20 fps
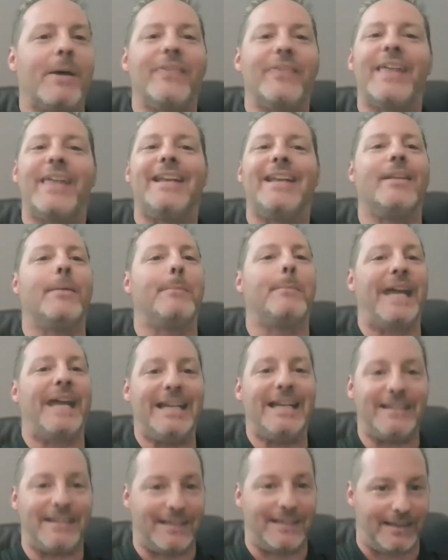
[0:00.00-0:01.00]
could think about that in the
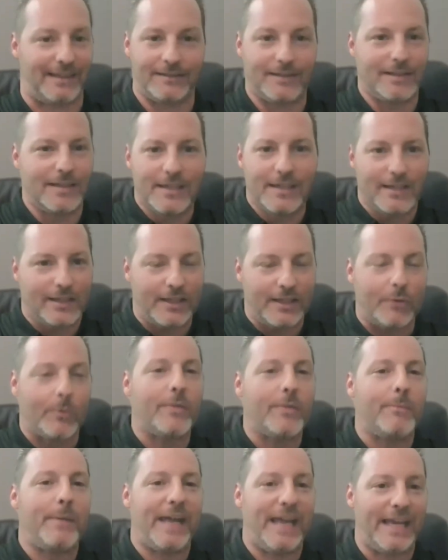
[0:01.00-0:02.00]
painting,
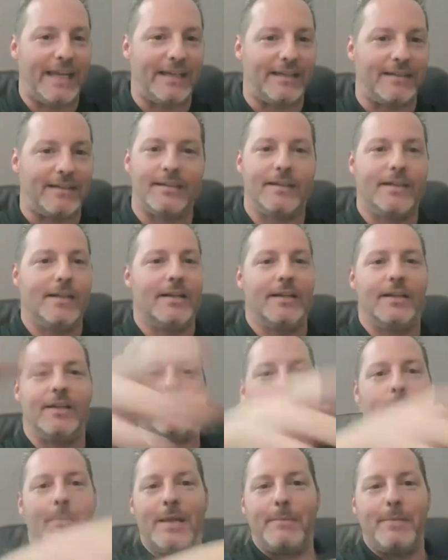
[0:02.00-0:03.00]
with paint,
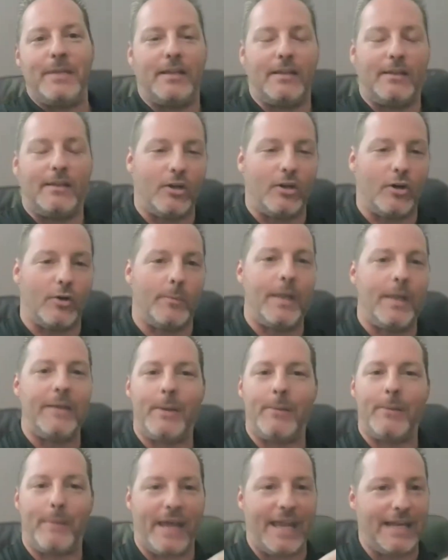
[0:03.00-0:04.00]

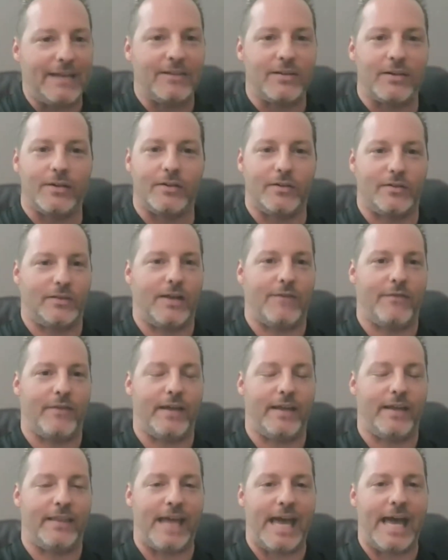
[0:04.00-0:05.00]
maybe painter,
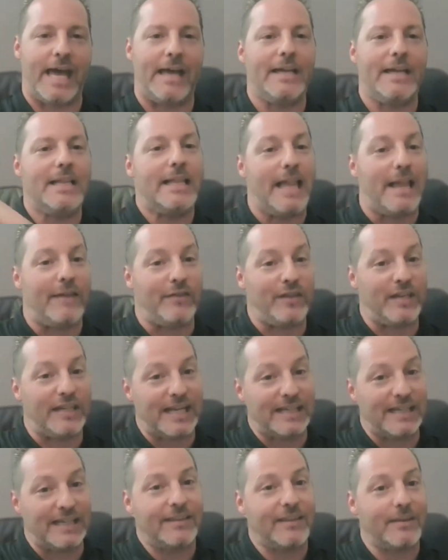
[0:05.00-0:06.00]
stuff like that. If you
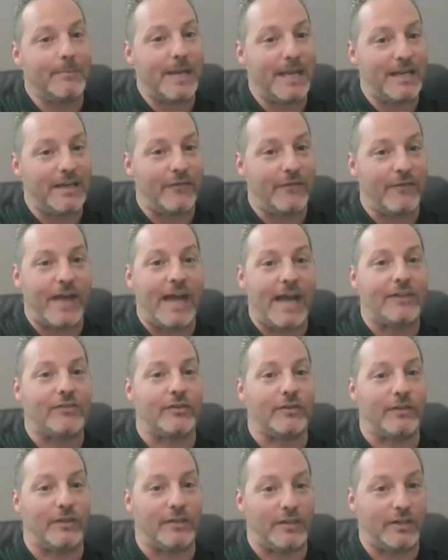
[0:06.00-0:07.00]
can get to the
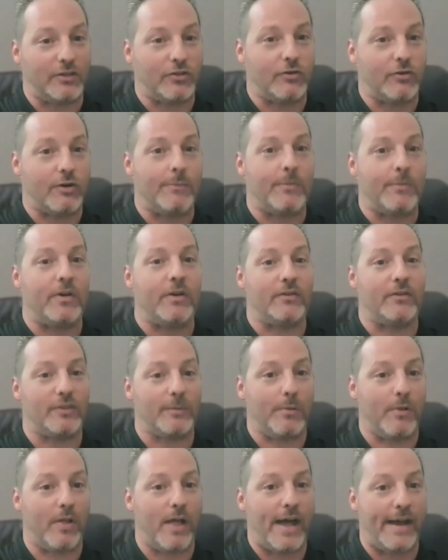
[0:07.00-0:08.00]
manufacturer, the distributor, the
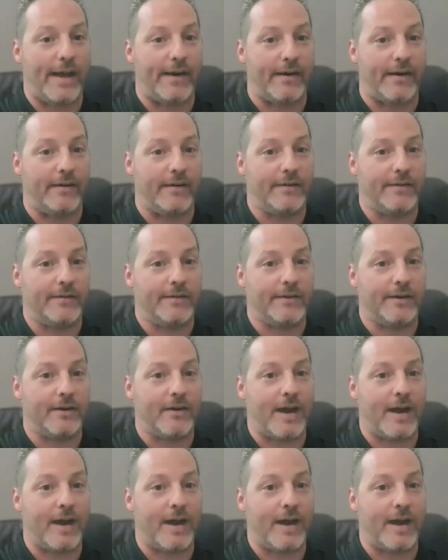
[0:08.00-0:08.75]
supplier,